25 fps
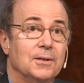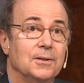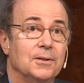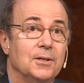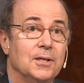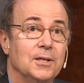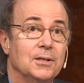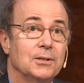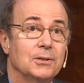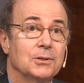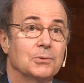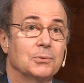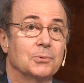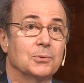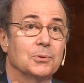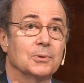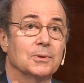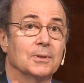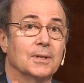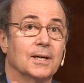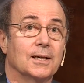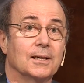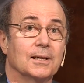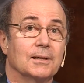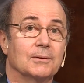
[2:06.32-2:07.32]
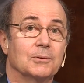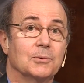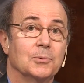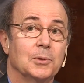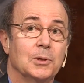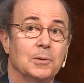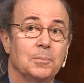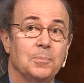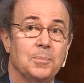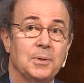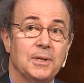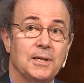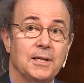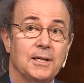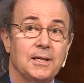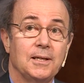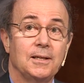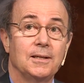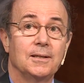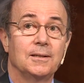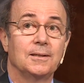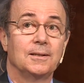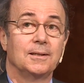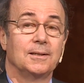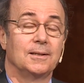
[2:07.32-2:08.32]
This will
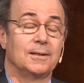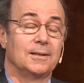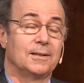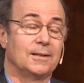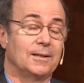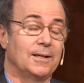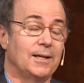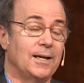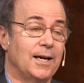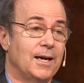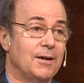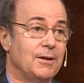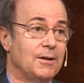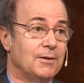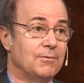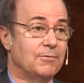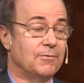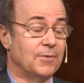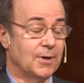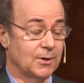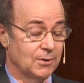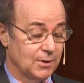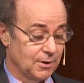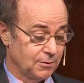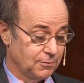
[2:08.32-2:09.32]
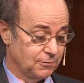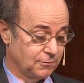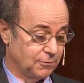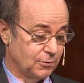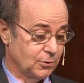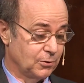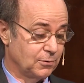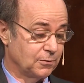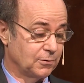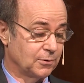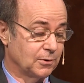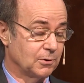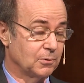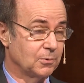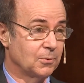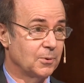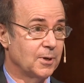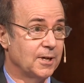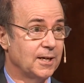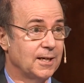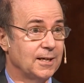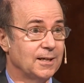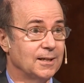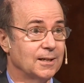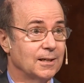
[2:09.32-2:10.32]
be a very fruitful
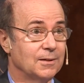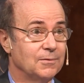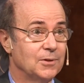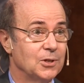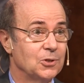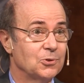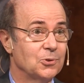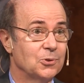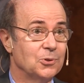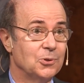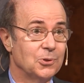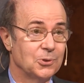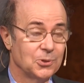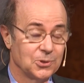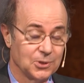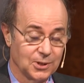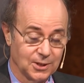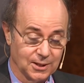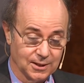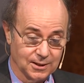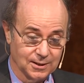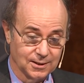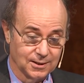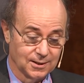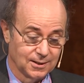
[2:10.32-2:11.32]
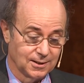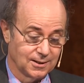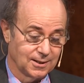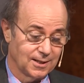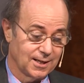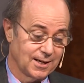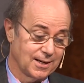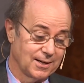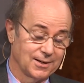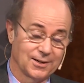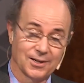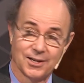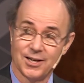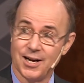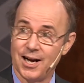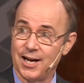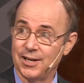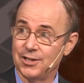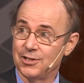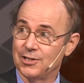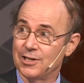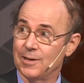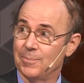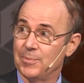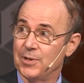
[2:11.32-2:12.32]
way of introducing a
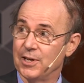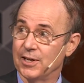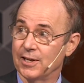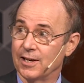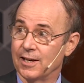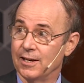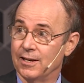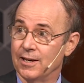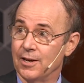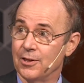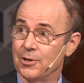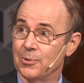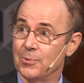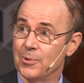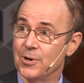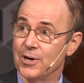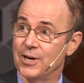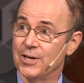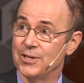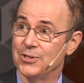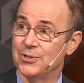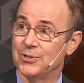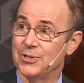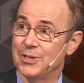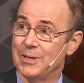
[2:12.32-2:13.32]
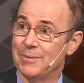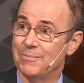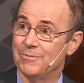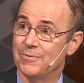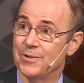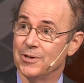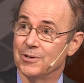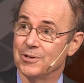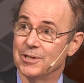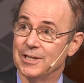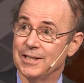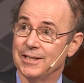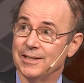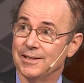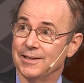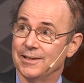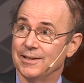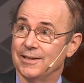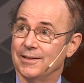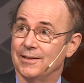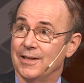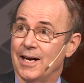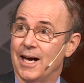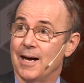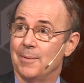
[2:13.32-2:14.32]
concept that can otherwise seem very
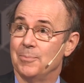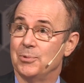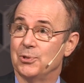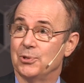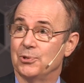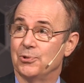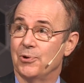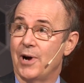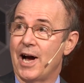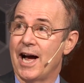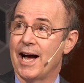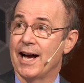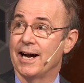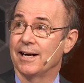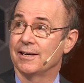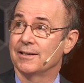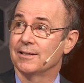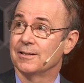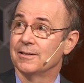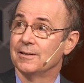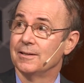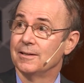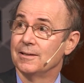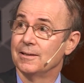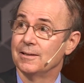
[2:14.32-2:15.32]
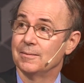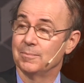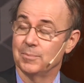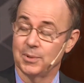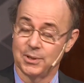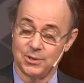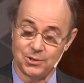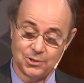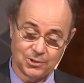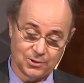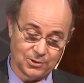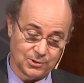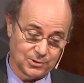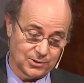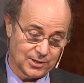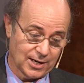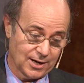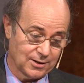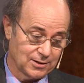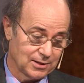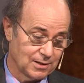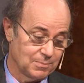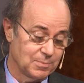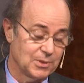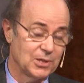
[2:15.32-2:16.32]
abstract, but turns
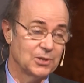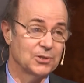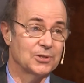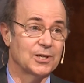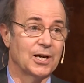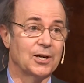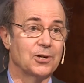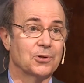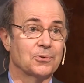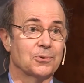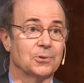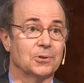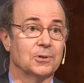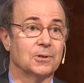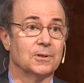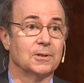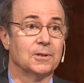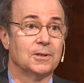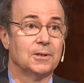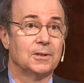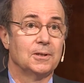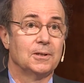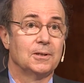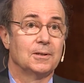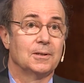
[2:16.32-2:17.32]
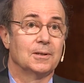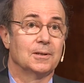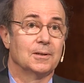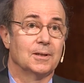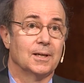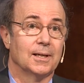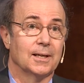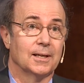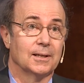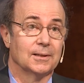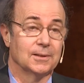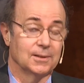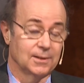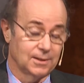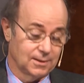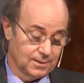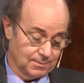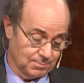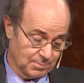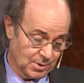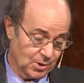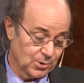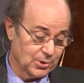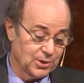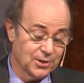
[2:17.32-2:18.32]
out to be central,
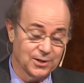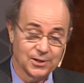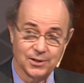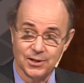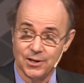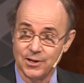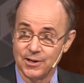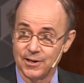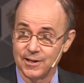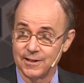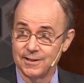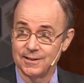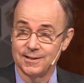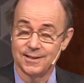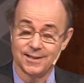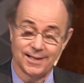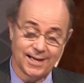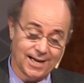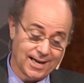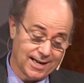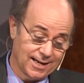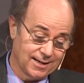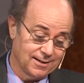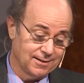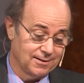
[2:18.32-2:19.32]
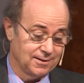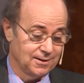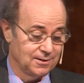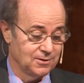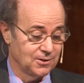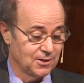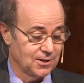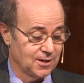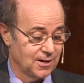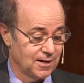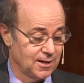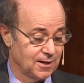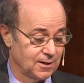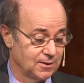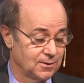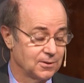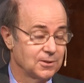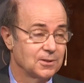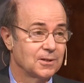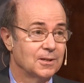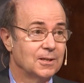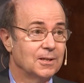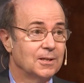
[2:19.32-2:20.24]
both in art and in science,